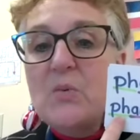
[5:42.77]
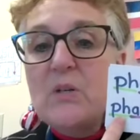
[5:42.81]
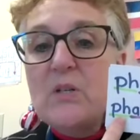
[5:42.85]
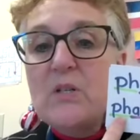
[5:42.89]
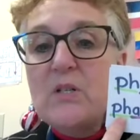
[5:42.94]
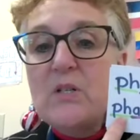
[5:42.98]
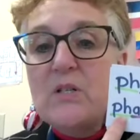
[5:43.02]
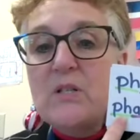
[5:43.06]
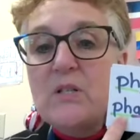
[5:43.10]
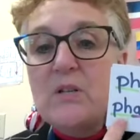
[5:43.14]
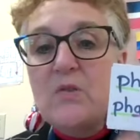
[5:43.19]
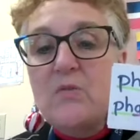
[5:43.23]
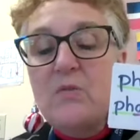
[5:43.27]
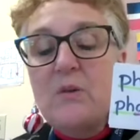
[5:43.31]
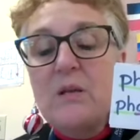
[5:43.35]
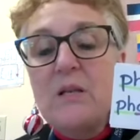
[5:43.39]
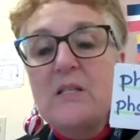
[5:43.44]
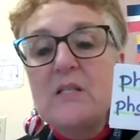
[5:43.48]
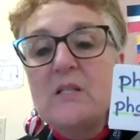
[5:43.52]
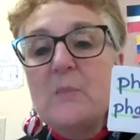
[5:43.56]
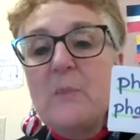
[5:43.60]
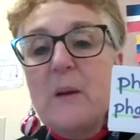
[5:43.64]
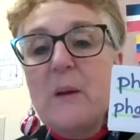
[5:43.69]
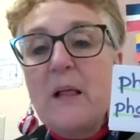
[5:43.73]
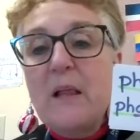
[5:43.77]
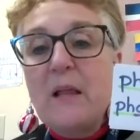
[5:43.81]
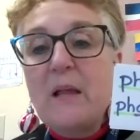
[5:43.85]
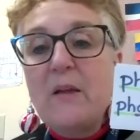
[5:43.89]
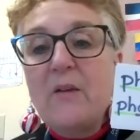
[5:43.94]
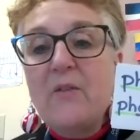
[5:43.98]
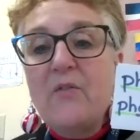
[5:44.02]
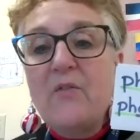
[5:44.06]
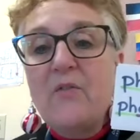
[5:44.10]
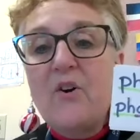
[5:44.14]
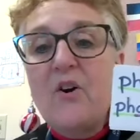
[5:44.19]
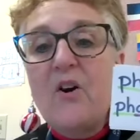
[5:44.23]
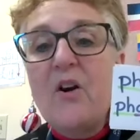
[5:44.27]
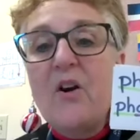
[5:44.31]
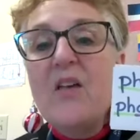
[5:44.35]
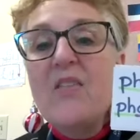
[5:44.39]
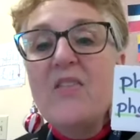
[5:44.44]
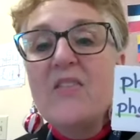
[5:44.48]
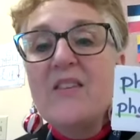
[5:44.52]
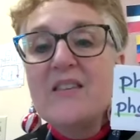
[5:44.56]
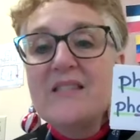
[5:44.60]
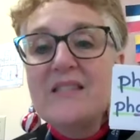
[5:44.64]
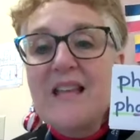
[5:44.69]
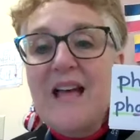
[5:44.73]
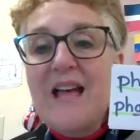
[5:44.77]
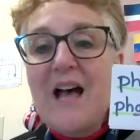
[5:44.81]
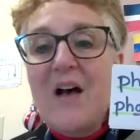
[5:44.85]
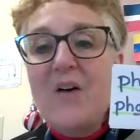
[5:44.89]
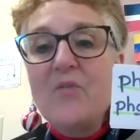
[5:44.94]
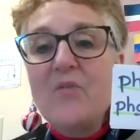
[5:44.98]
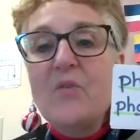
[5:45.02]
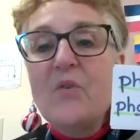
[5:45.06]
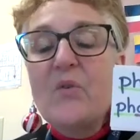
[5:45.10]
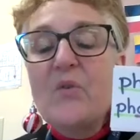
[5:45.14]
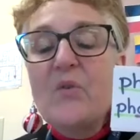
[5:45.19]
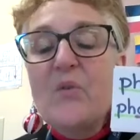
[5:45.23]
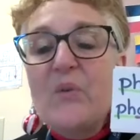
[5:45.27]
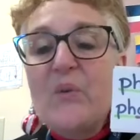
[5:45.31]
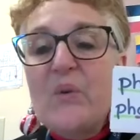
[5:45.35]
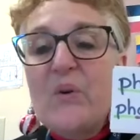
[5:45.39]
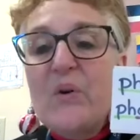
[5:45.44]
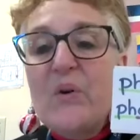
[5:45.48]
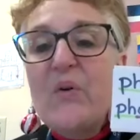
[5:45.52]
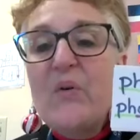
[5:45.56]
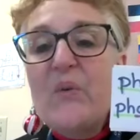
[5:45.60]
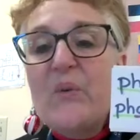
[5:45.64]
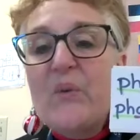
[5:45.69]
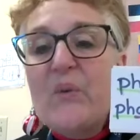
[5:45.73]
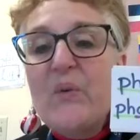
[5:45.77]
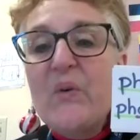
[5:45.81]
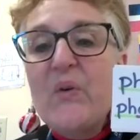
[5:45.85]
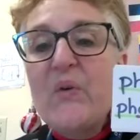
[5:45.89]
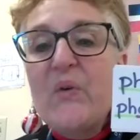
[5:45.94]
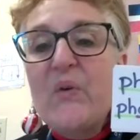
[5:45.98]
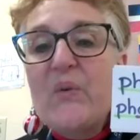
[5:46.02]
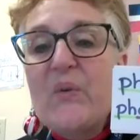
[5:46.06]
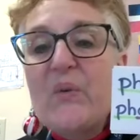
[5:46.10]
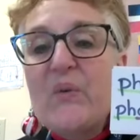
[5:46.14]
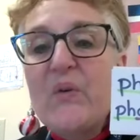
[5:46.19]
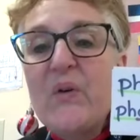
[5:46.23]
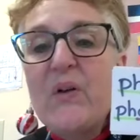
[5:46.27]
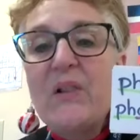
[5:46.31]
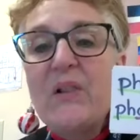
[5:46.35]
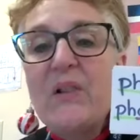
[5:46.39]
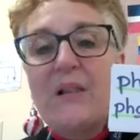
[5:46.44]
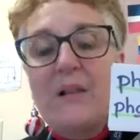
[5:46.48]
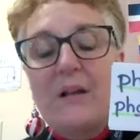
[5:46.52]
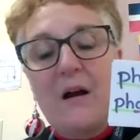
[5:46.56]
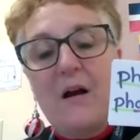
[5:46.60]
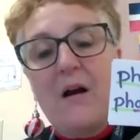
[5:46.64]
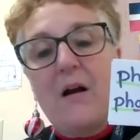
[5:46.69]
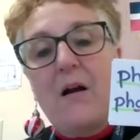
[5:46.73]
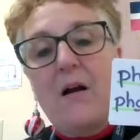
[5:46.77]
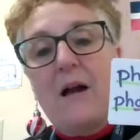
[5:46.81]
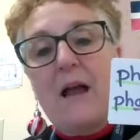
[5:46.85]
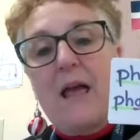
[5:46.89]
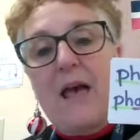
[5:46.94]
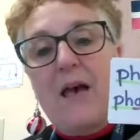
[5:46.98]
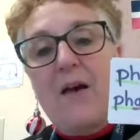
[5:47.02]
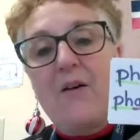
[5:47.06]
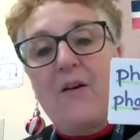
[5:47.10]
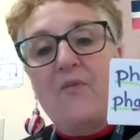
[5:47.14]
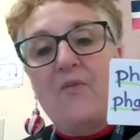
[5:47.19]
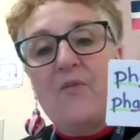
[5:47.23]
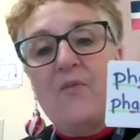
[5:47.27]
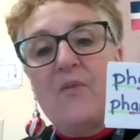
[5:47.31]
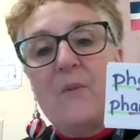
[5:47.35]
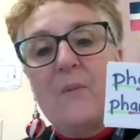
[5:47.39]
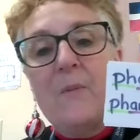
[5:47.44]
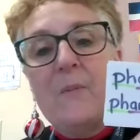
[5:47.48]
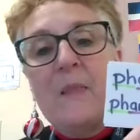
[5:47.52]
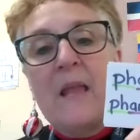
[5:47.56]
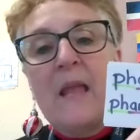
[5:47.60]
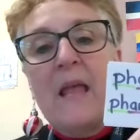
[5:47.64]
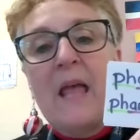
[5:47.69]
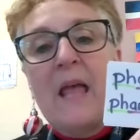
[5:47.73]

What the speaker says: which is the Greek spelling for the sound RF.